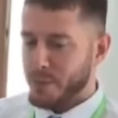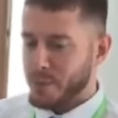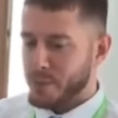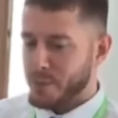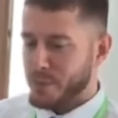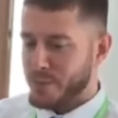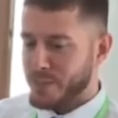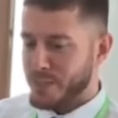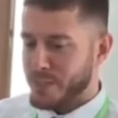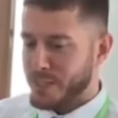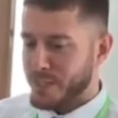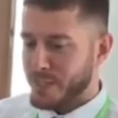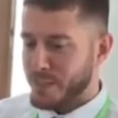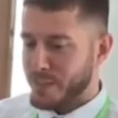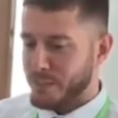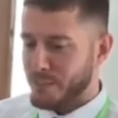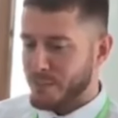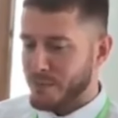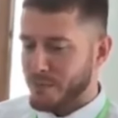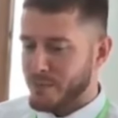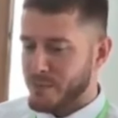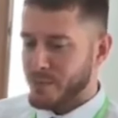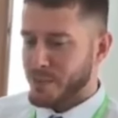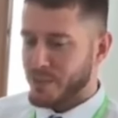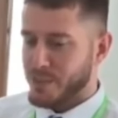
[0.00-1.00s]
which will see a number
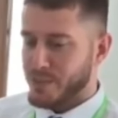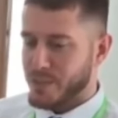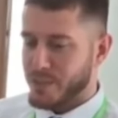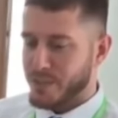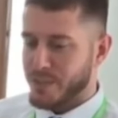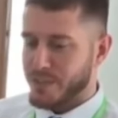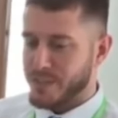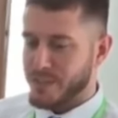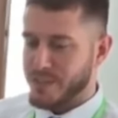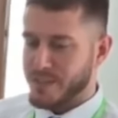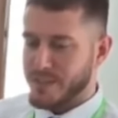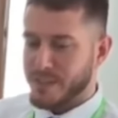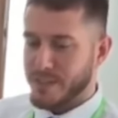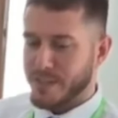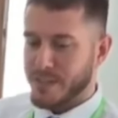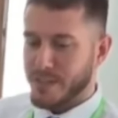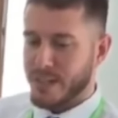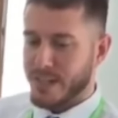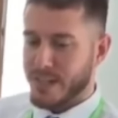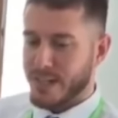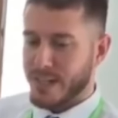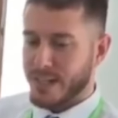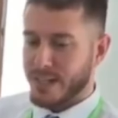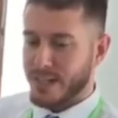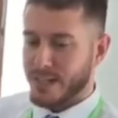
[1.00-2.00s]
of junctions
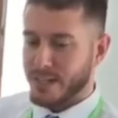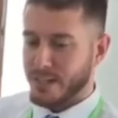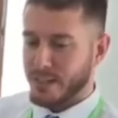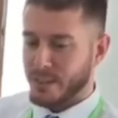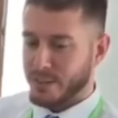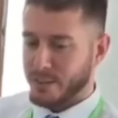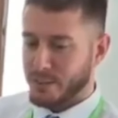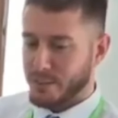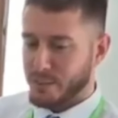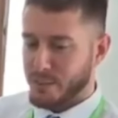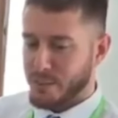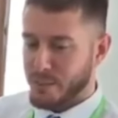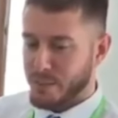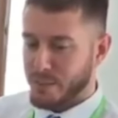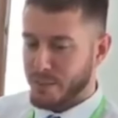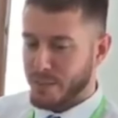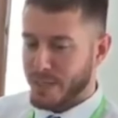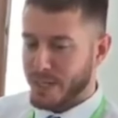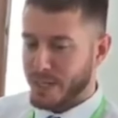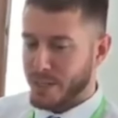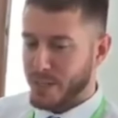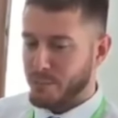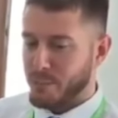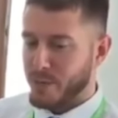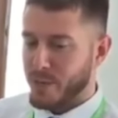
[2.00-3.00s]
along the route
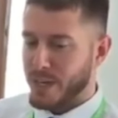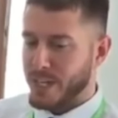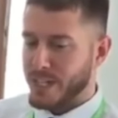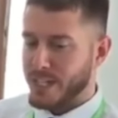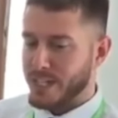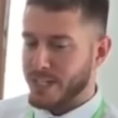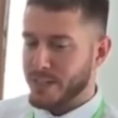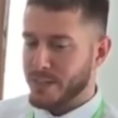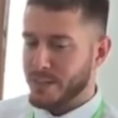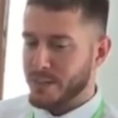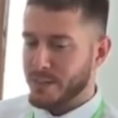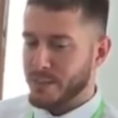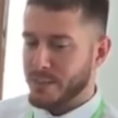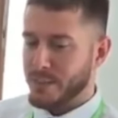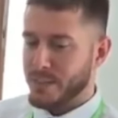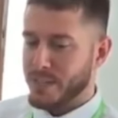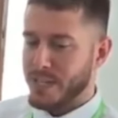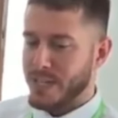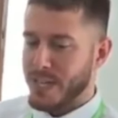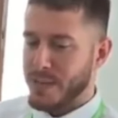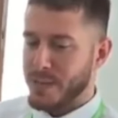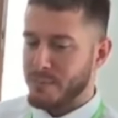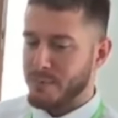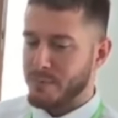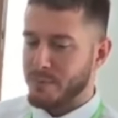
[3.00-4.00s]
being upgraded with the
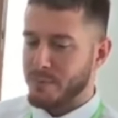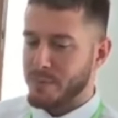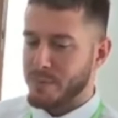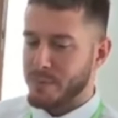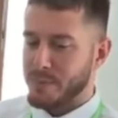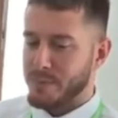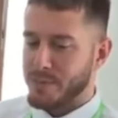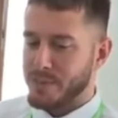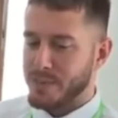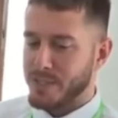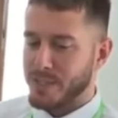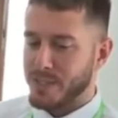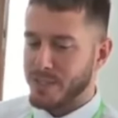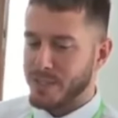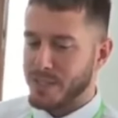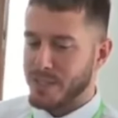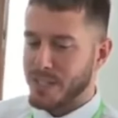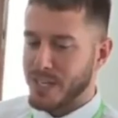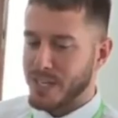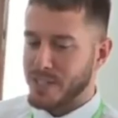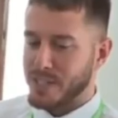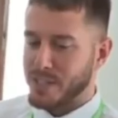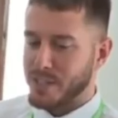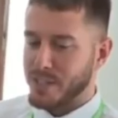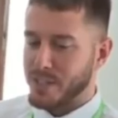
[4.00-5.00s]
aim of reducing
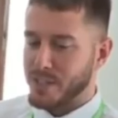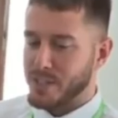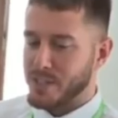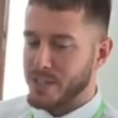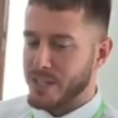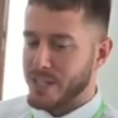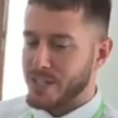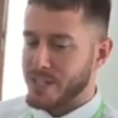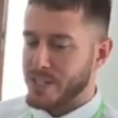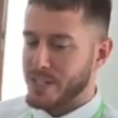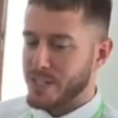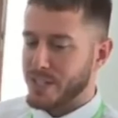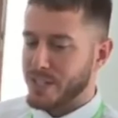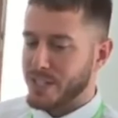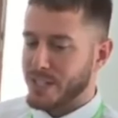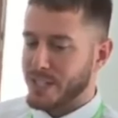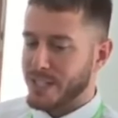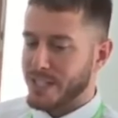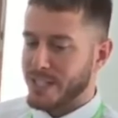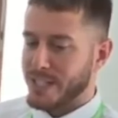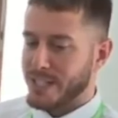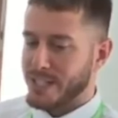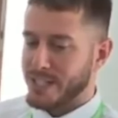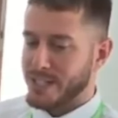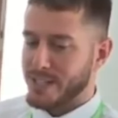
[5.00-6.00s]
congestion at
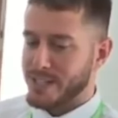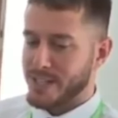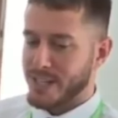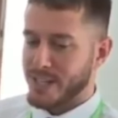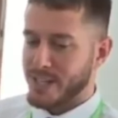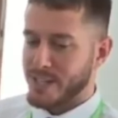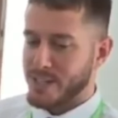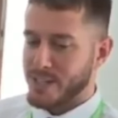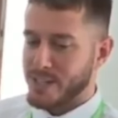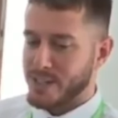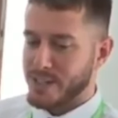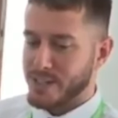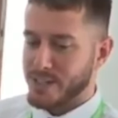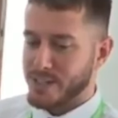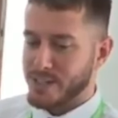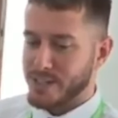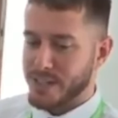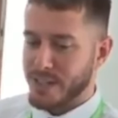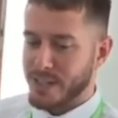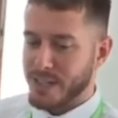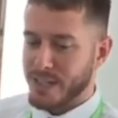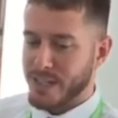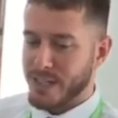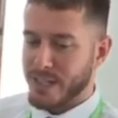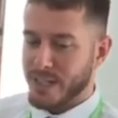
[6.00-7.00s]
key
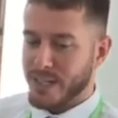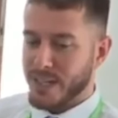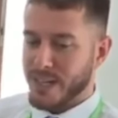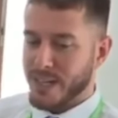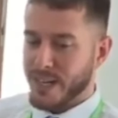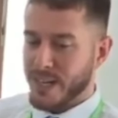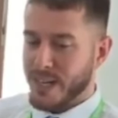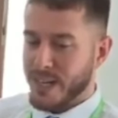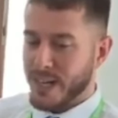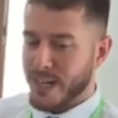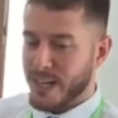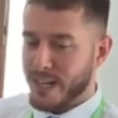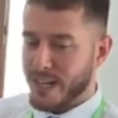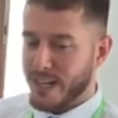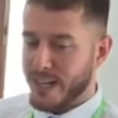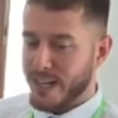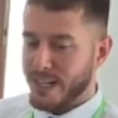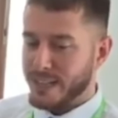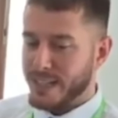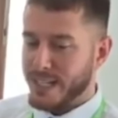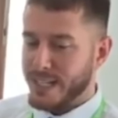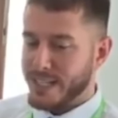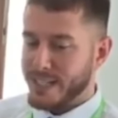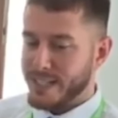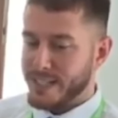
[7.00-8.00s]
intersections,
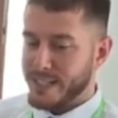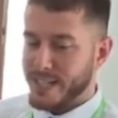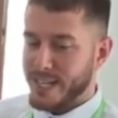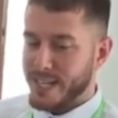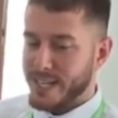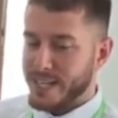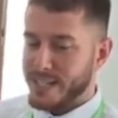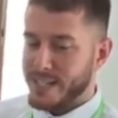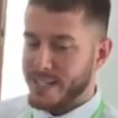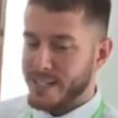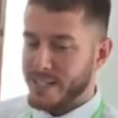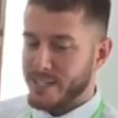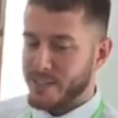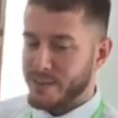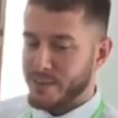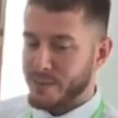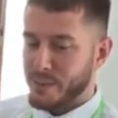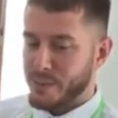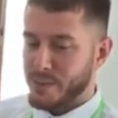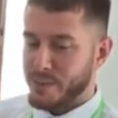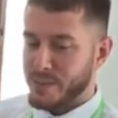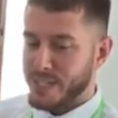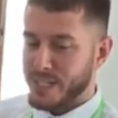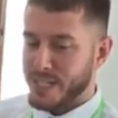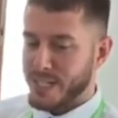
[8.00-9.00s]
and that is the
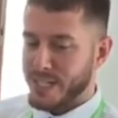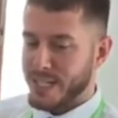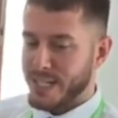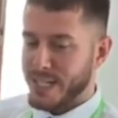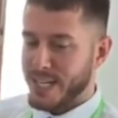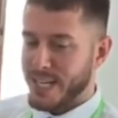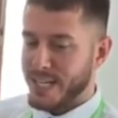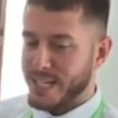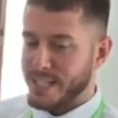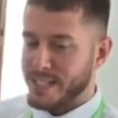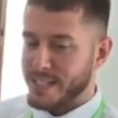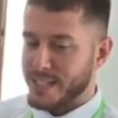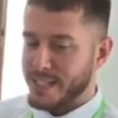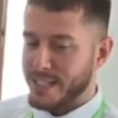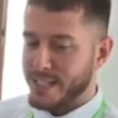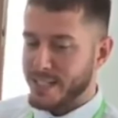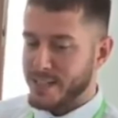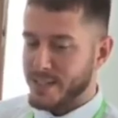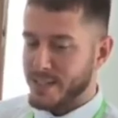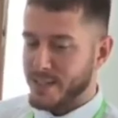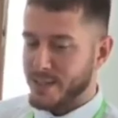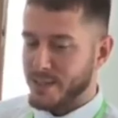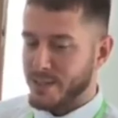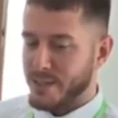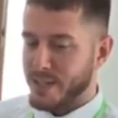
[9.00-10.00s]
A614
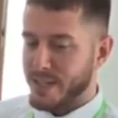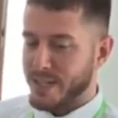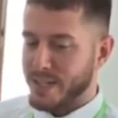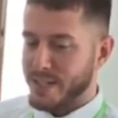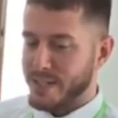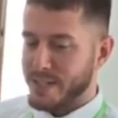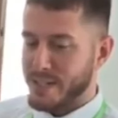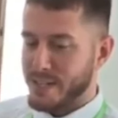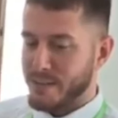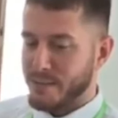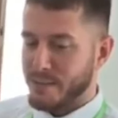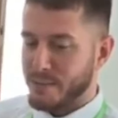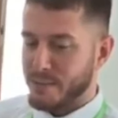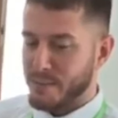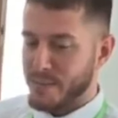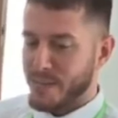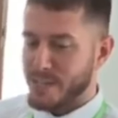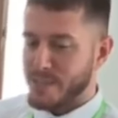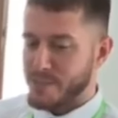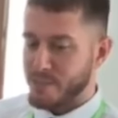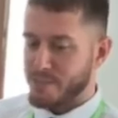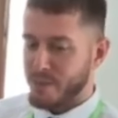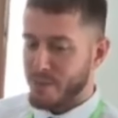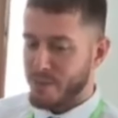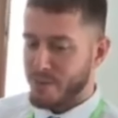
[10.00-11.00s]
A6097
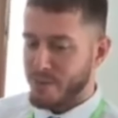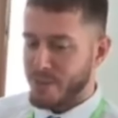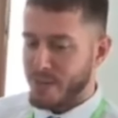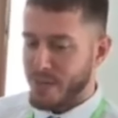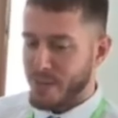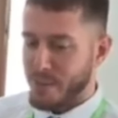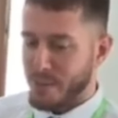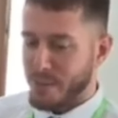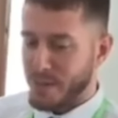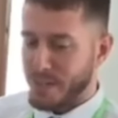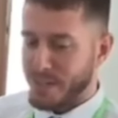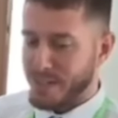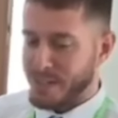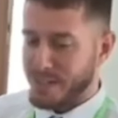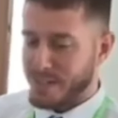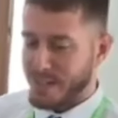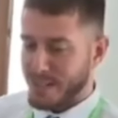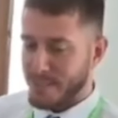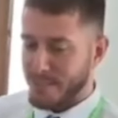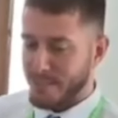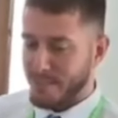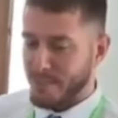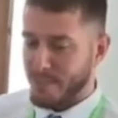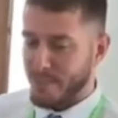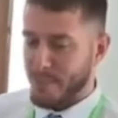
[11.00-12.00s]
major road network
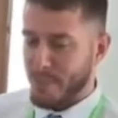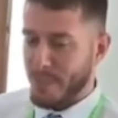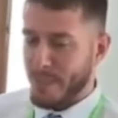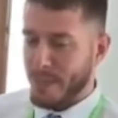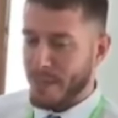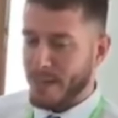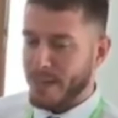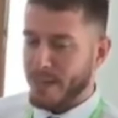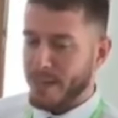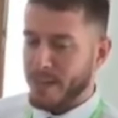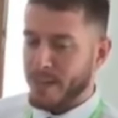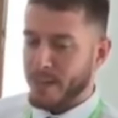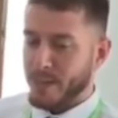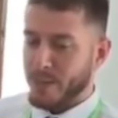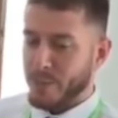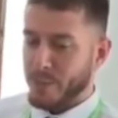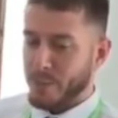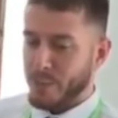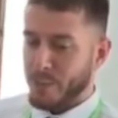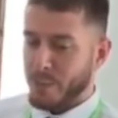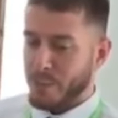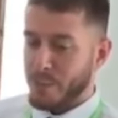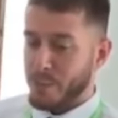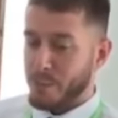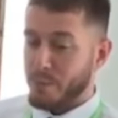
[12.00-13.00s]
scheme.
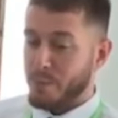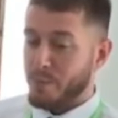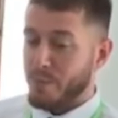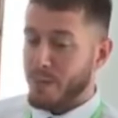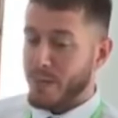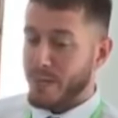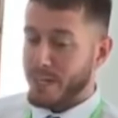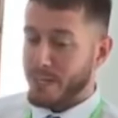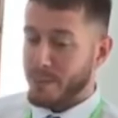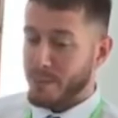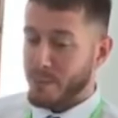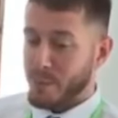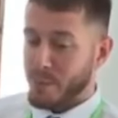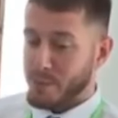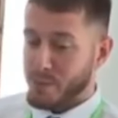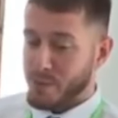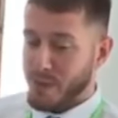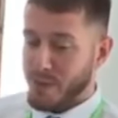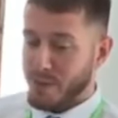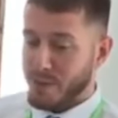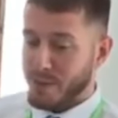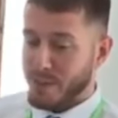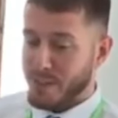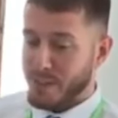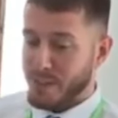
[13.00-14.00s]
We'll be providing more
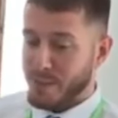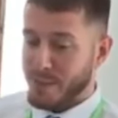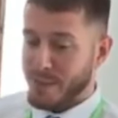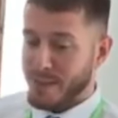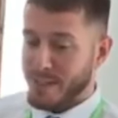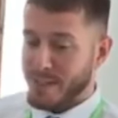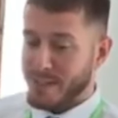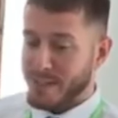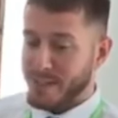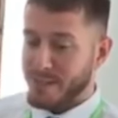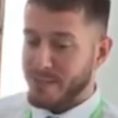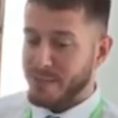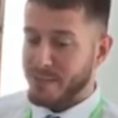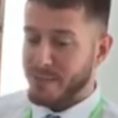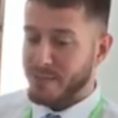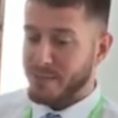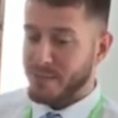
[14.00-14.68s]
traffic capacity